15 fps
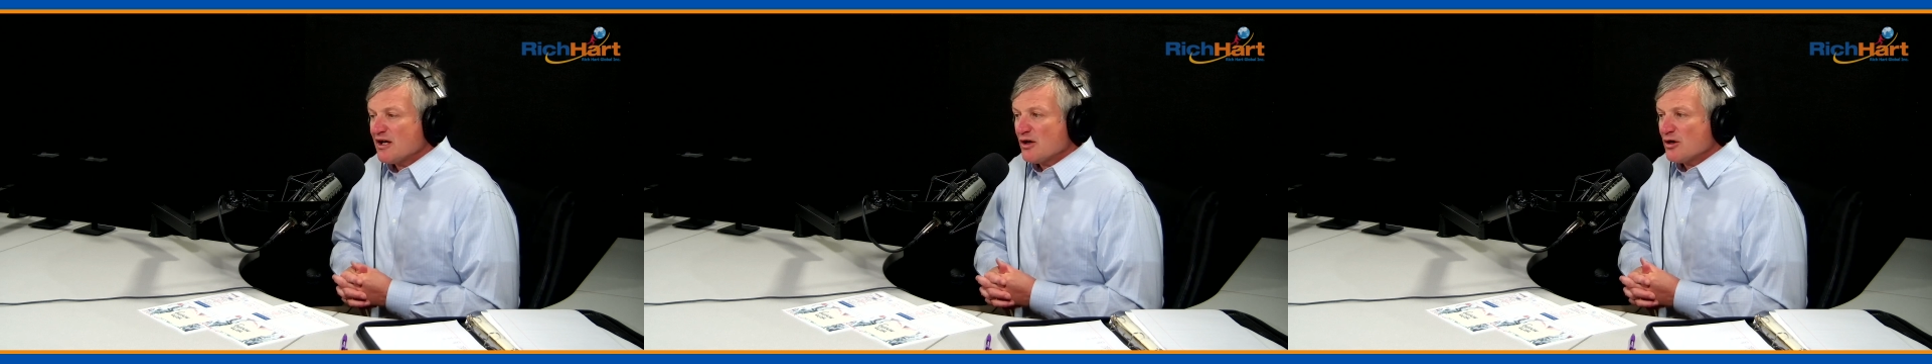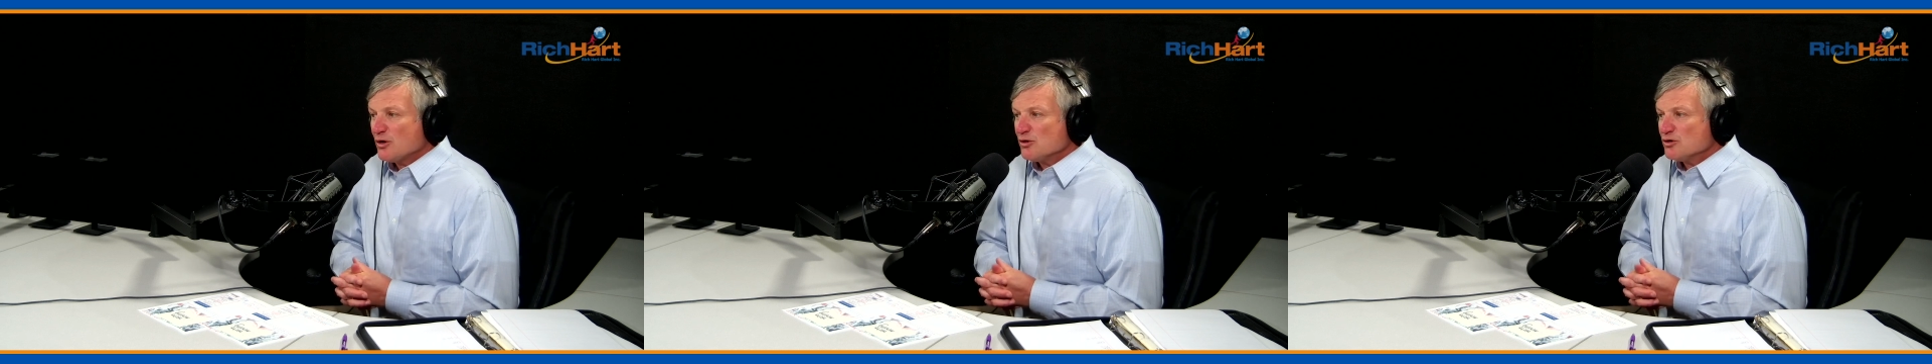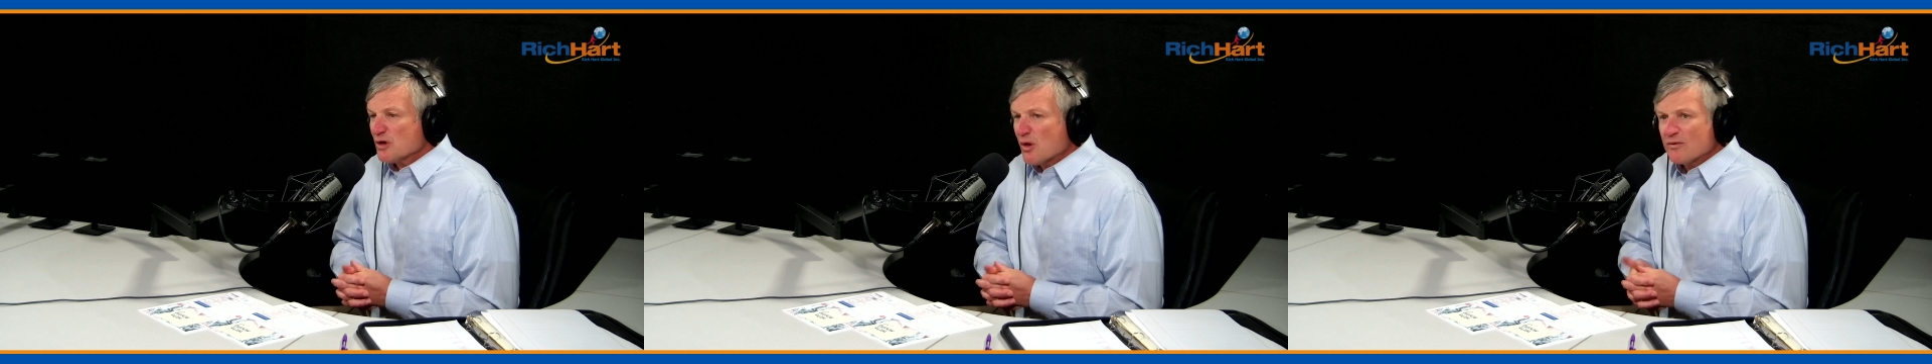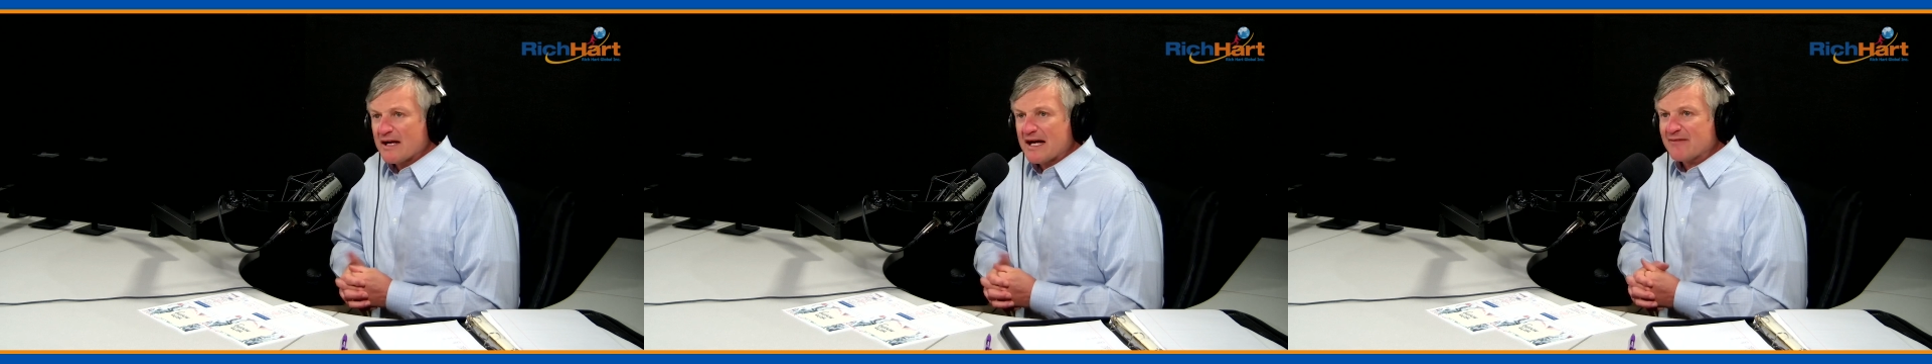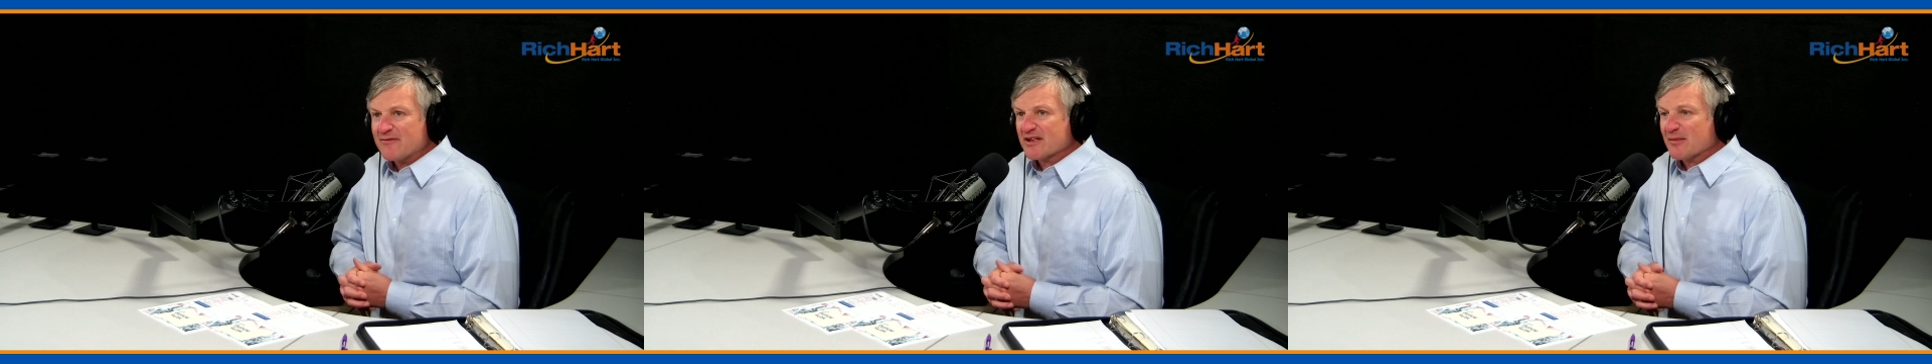who don't
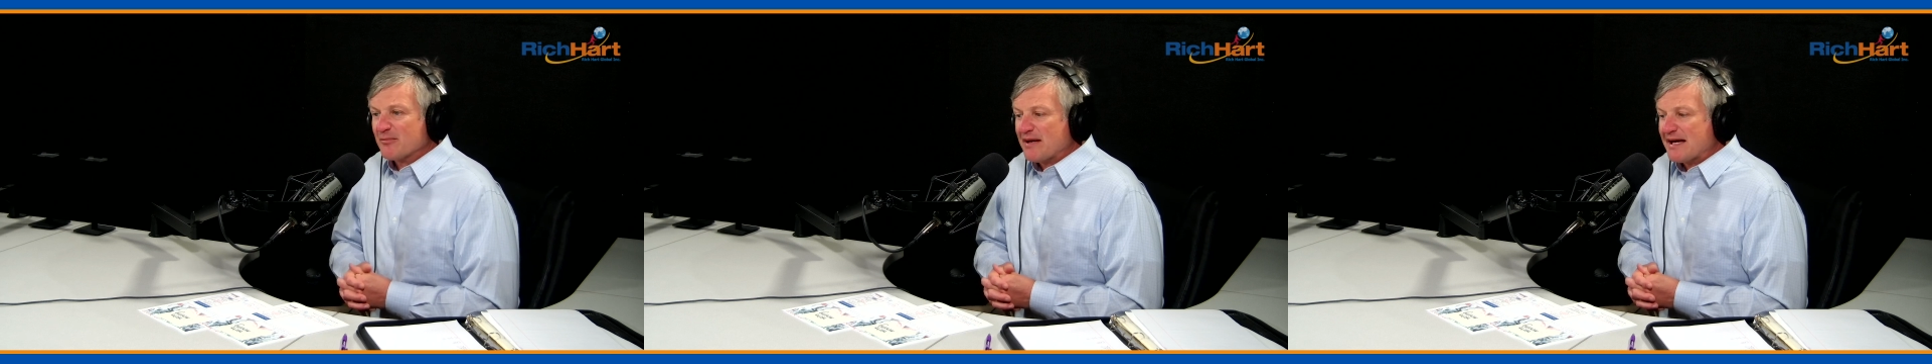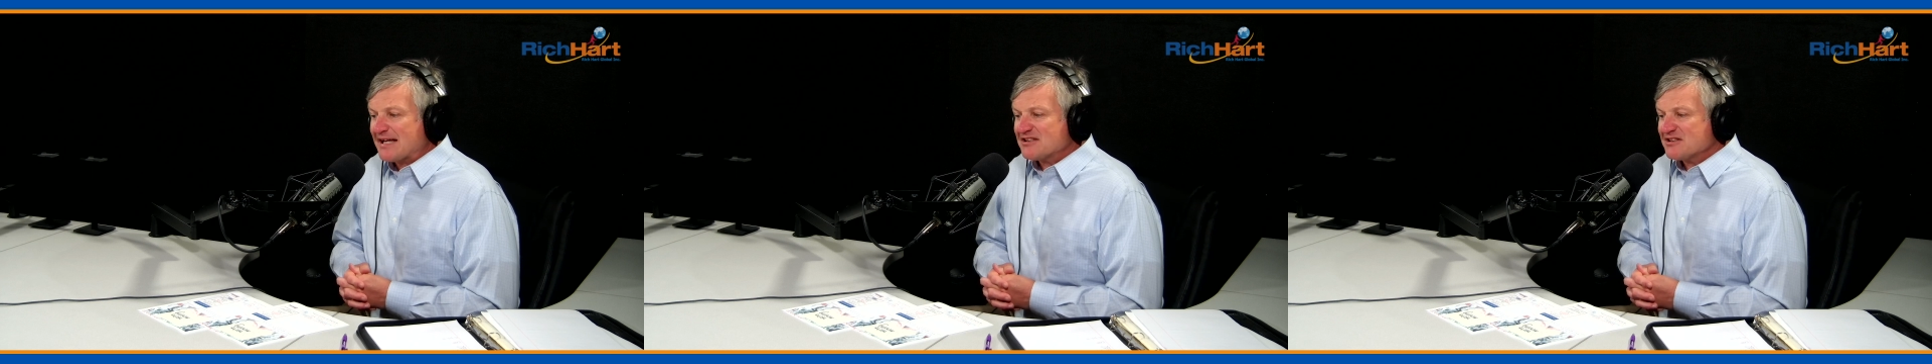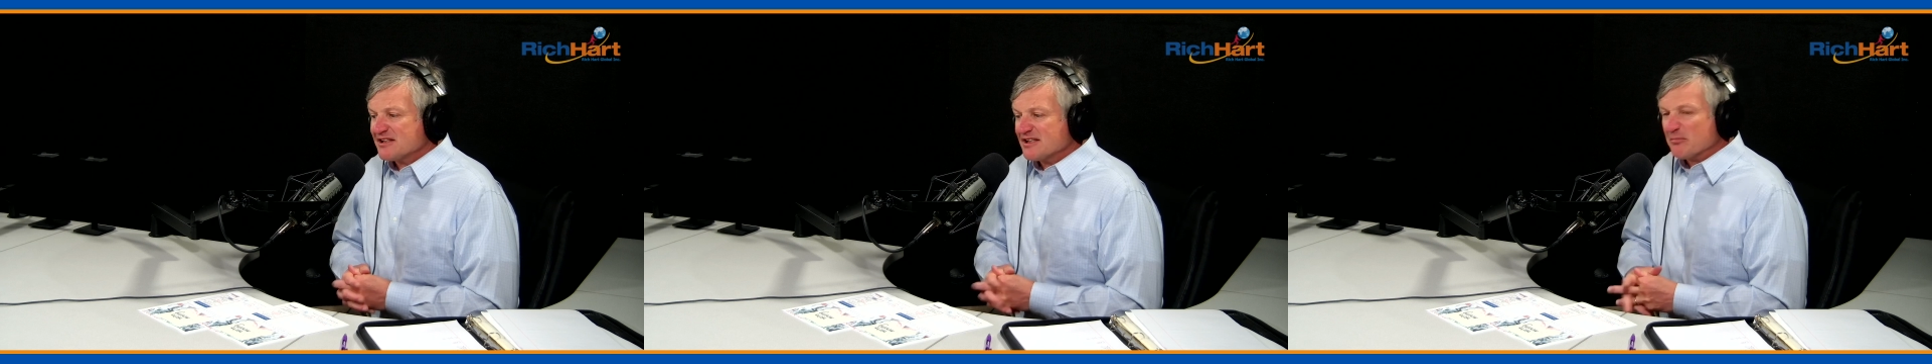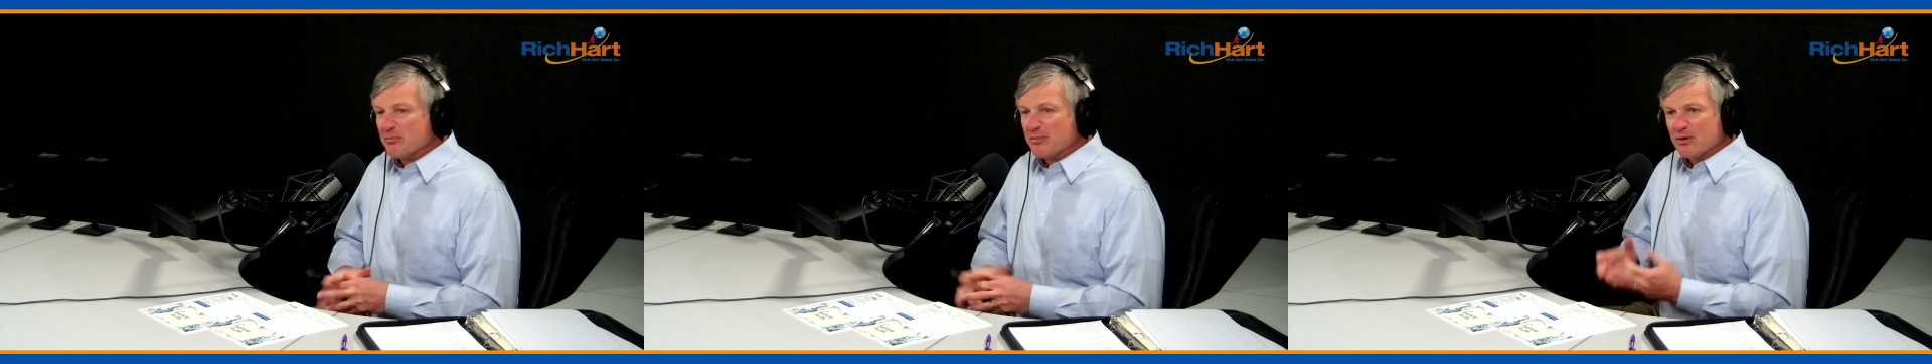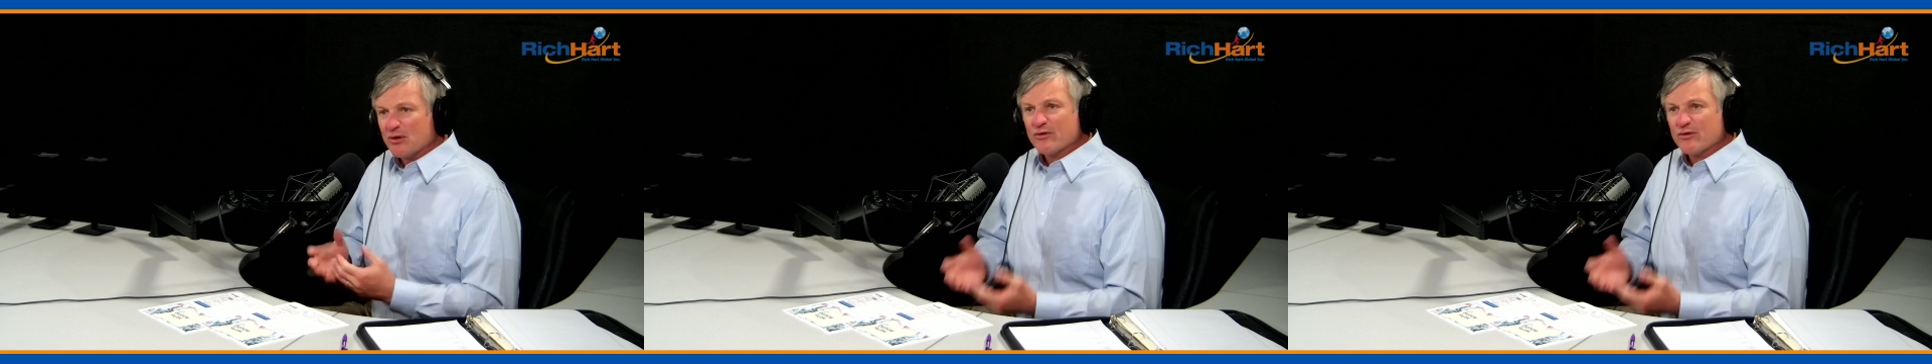have the capacity to build